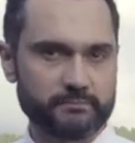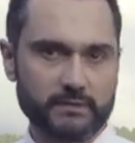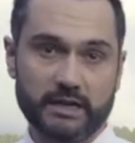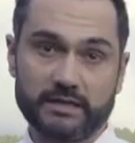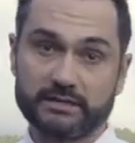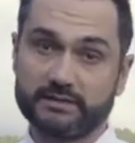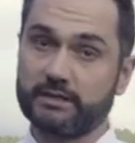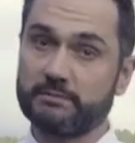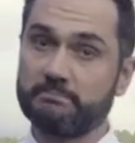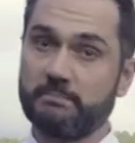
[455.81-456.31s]

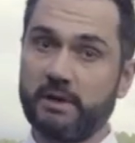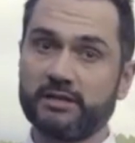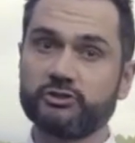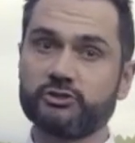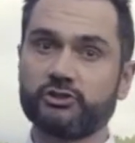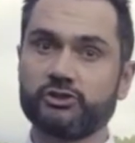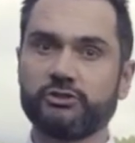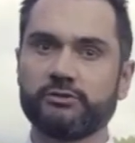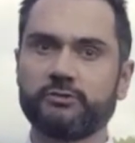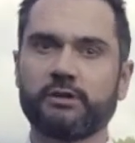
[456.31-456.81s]
As I
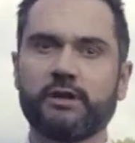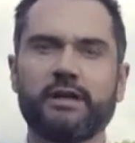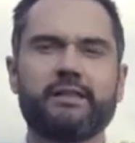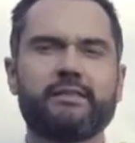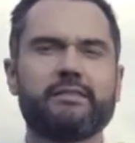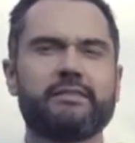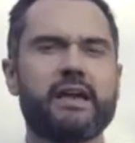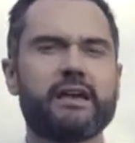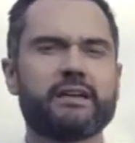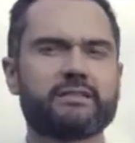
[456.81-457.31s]
mentioned,
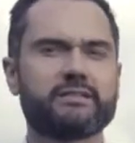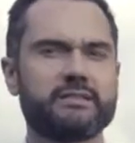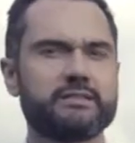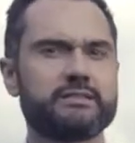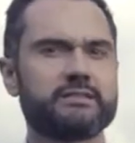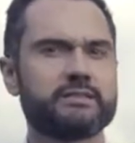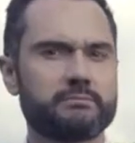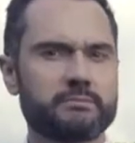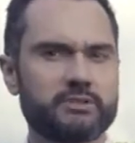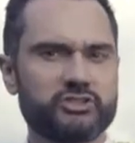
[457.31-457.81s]
the
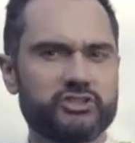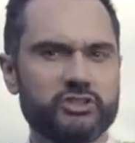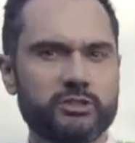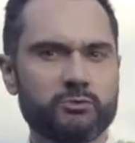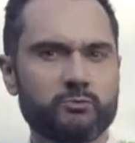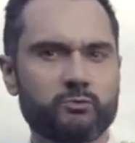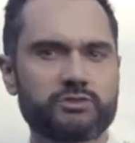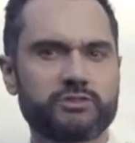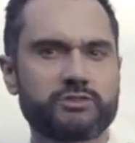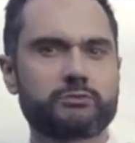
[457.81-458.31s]
existing
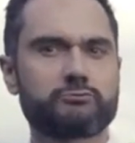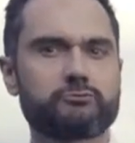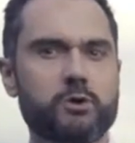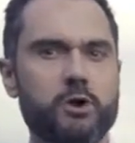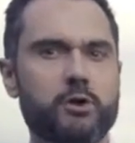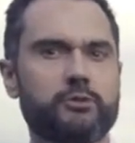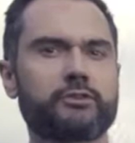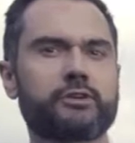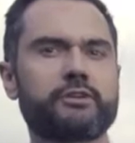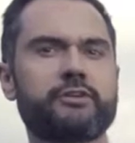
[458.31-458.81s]
machine was a
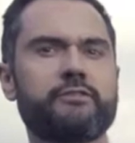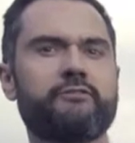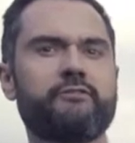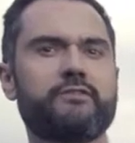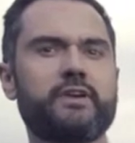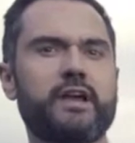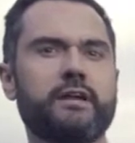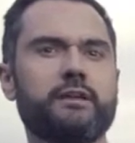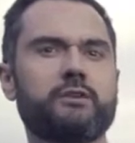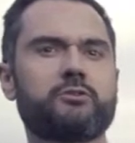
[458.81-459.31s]
rotary
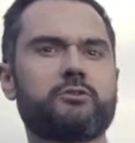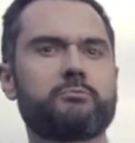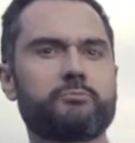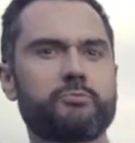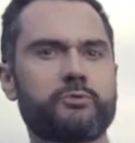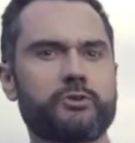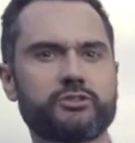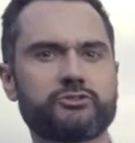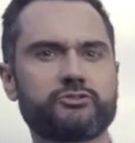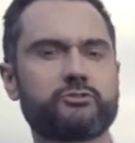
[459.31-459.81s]
vane
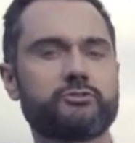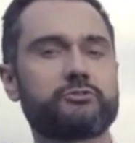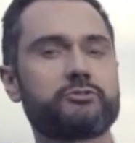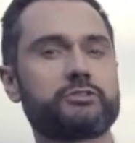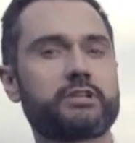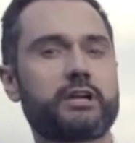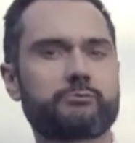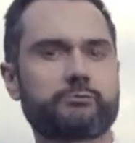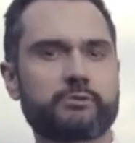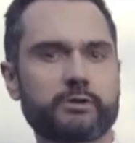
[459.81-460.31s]
compressor
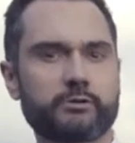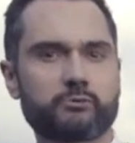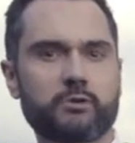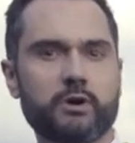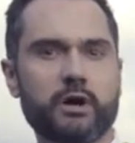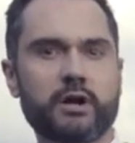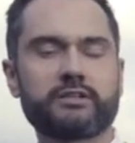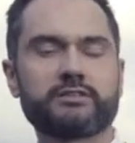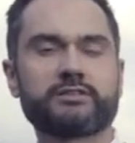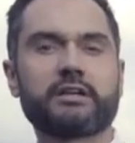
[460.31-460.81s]
that
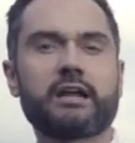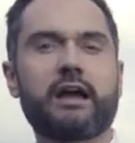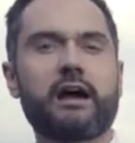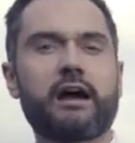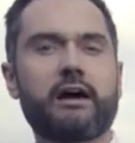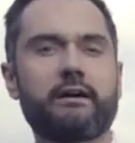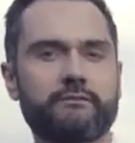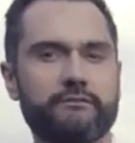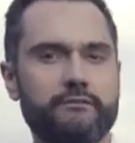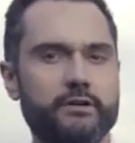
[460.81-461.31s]
requires
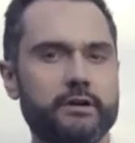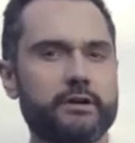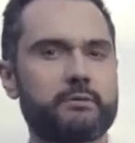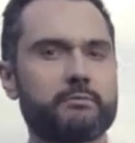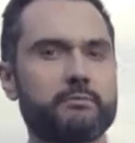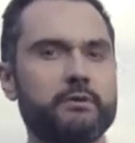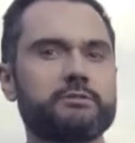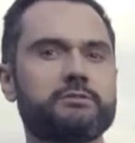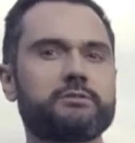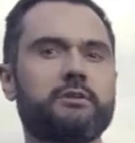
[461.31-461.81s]
a fair
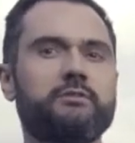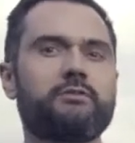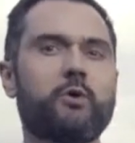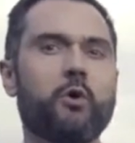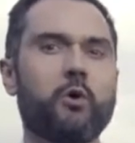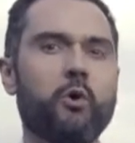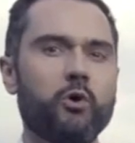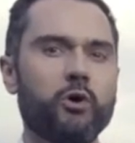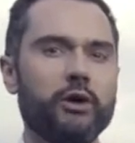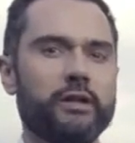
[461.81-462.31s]
amount of
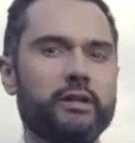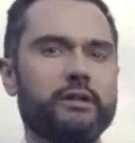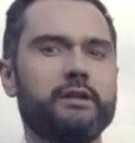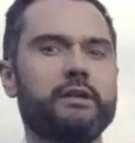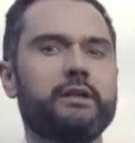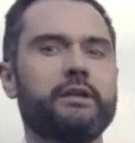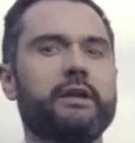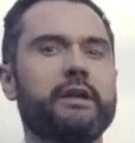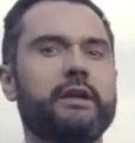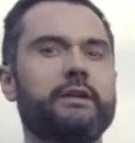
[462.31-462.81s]
oil
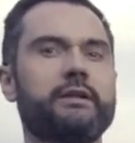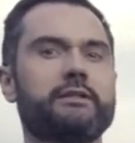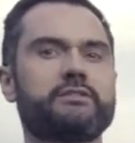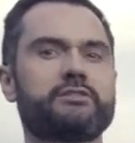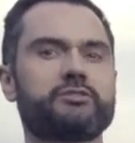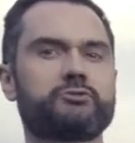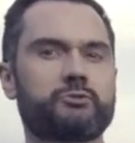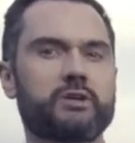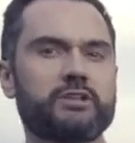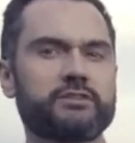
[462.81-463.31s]
in
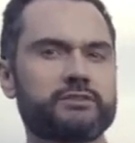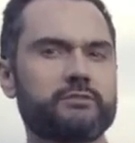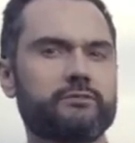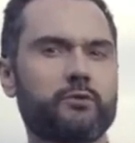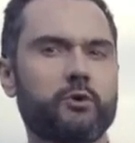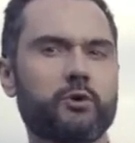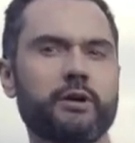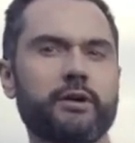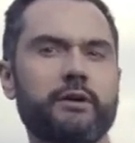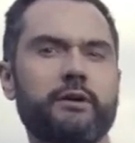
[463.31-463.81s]
its
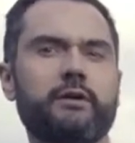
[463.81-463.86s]
reservoir,